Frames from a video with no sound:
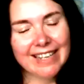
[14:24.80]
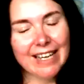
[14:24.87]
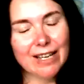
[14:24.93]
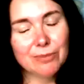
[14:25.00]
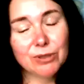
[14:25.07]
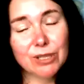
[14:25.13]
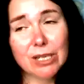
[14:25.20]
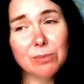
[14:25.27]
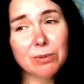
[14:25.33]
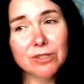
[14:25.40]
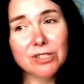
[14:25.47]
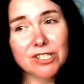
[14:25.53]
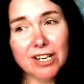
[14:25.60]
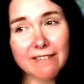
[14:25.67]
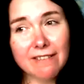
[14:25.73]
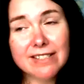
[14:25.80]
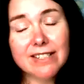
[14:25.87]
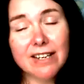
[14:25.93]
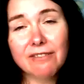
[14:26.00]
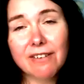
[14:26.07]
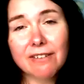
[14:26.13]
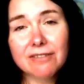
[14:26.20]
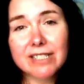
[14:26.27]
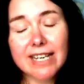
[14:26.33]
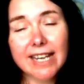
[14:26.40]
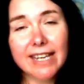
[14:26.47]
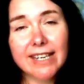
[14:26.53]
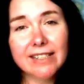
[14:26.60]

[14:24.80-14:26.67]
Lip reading: and we'll keep on sharing stuff every day.